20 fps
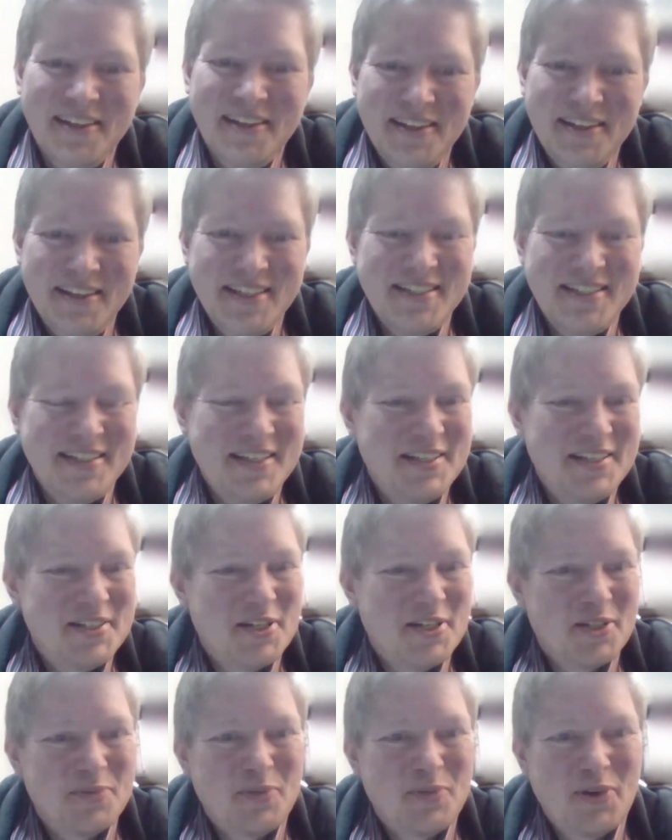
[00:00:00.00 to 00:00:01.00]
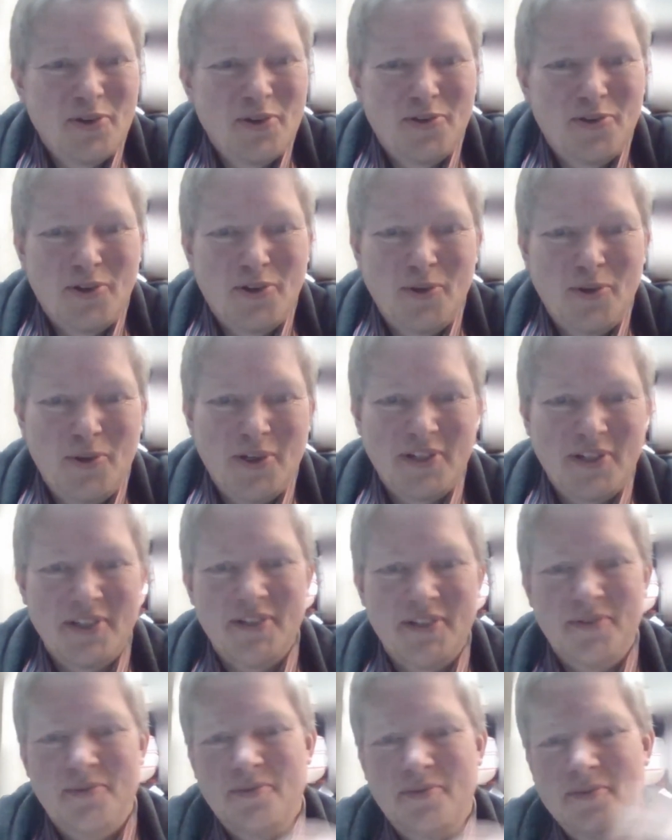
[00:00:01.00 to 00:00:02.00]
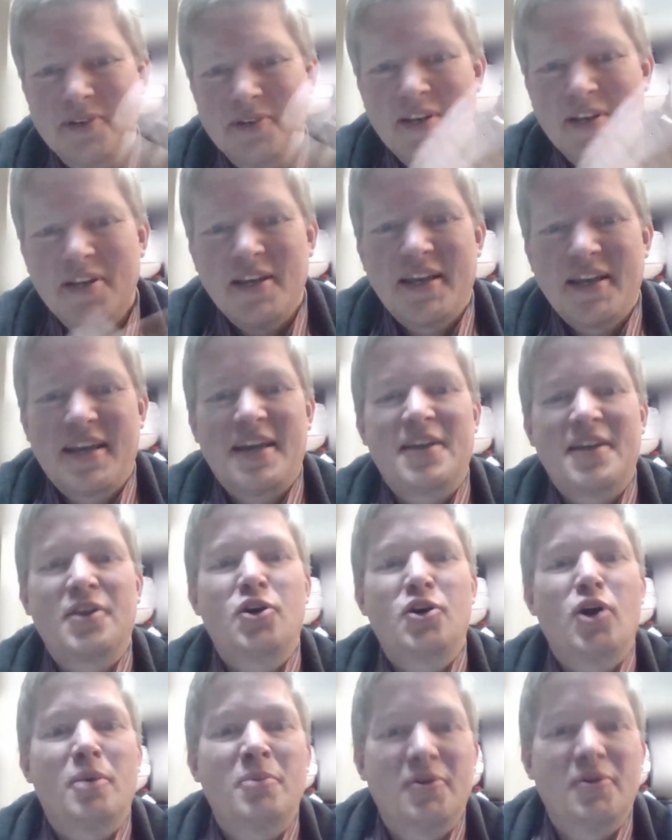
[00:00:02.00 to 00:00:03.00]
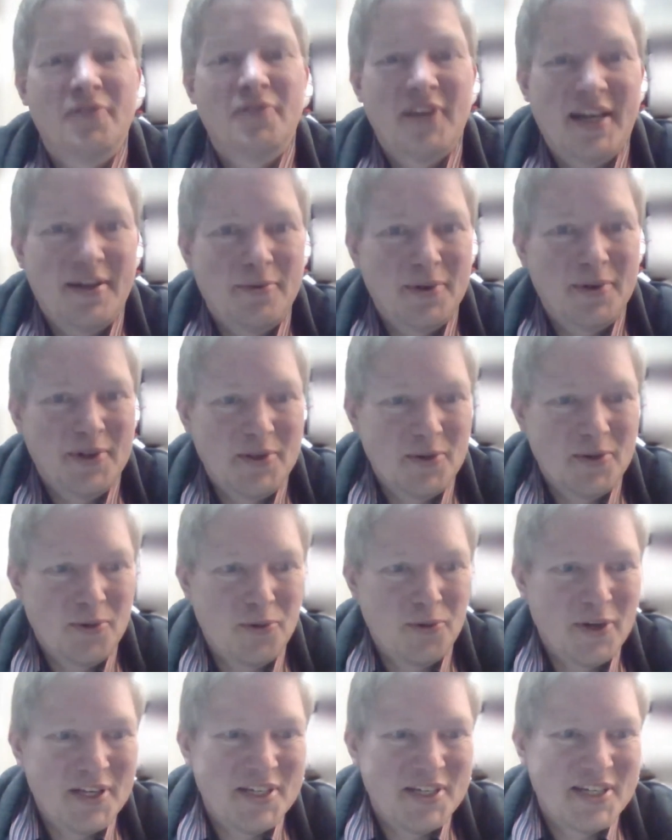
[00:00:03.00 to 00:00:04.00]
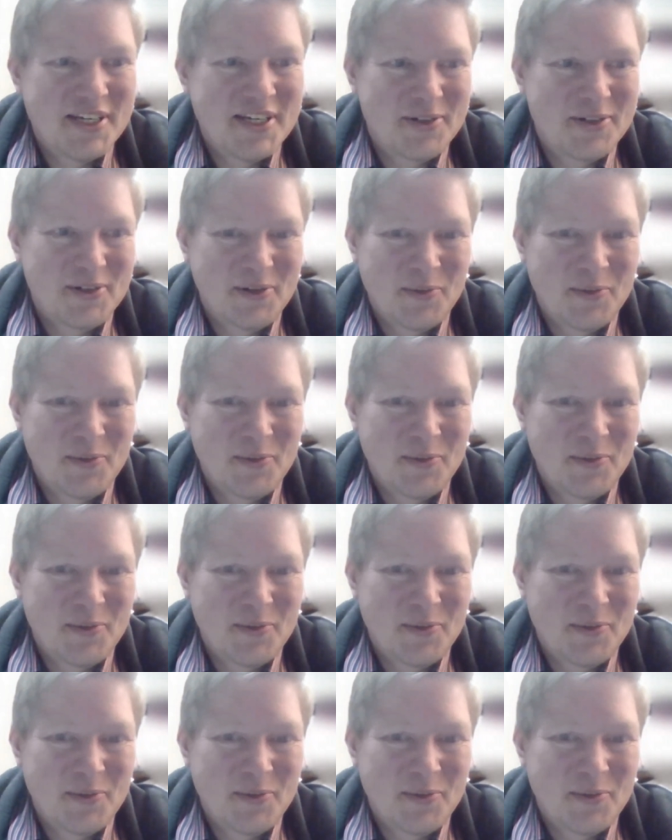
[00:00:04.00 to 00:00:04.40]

Isn't it just beautiful what can come of that when you reach out?